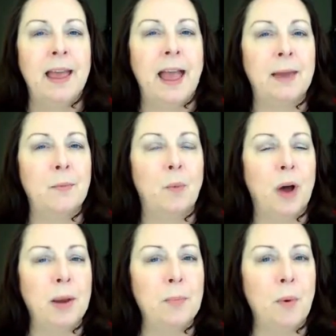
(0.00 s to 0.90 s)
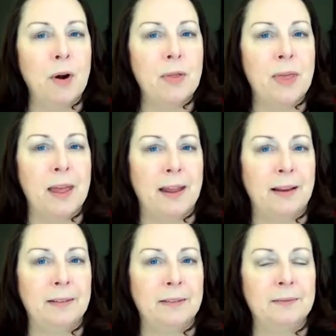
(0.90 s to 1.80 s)
And one more
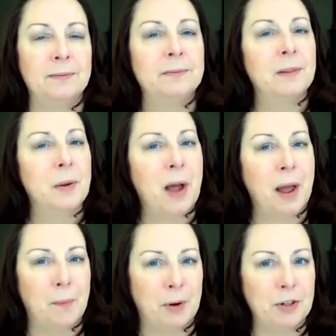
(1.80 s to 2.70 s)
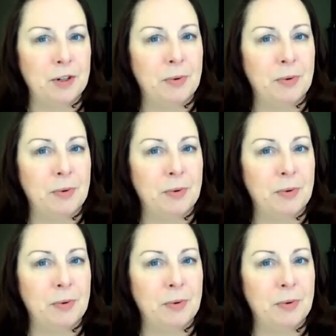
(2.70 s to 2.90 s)
thing, I want you